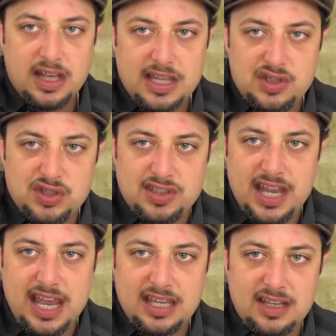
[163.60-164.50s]
is just
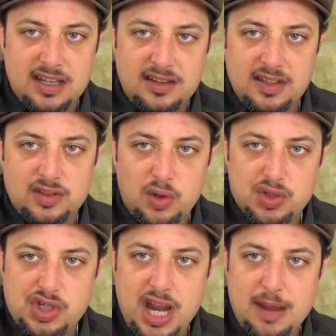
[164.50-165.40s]
take this
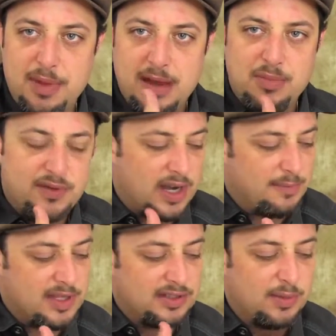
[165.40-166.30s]
whole shape and move it
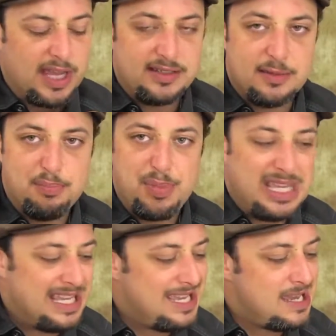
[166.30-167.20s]
up this way to
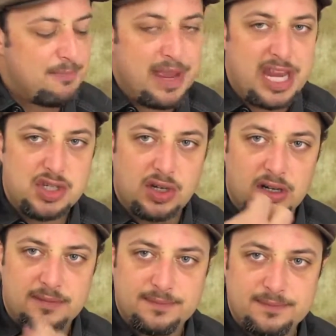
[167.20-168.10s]
B
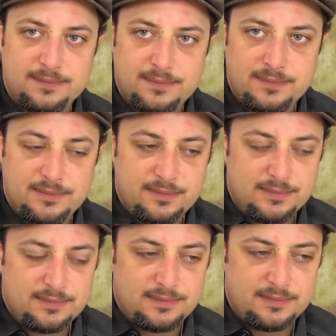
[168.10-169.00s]
major.
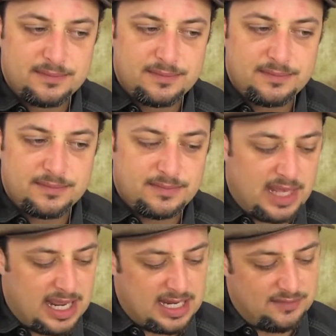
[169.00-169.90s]

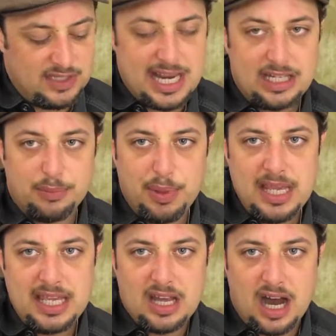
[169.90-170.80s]
And if you take your
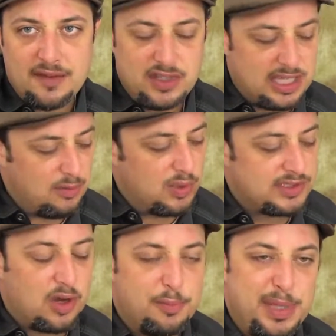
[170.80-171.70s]
pinky off, you get
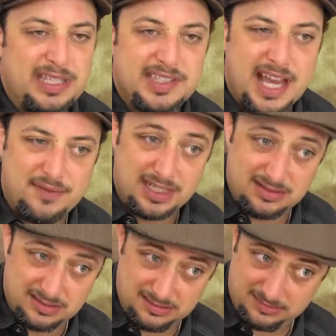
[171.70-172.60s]
what's called
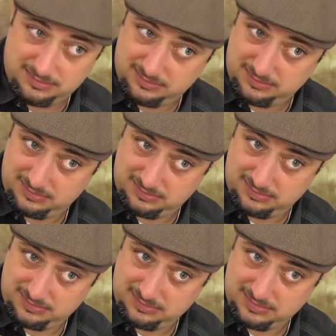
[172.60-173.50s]
B7,
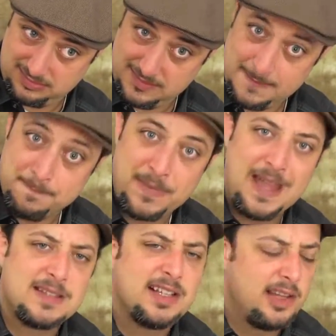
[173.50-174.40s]

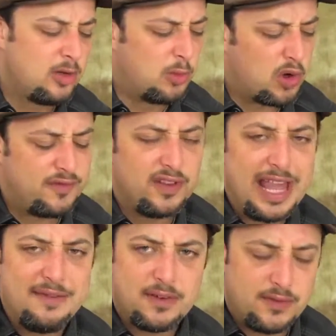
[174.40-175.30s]
and it's a little more
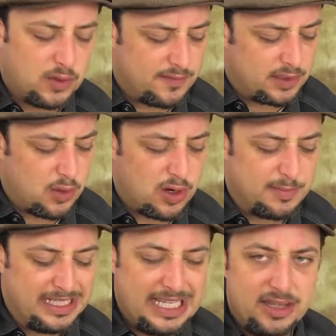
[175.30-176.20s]
flavorful of a
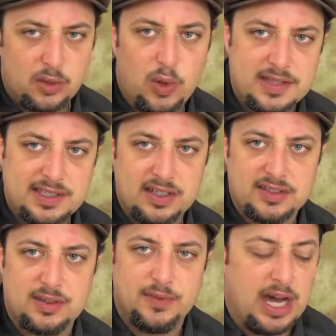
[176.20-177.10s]
chord, but either one's going
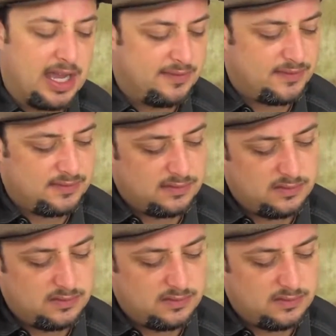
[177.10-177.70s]
to survive.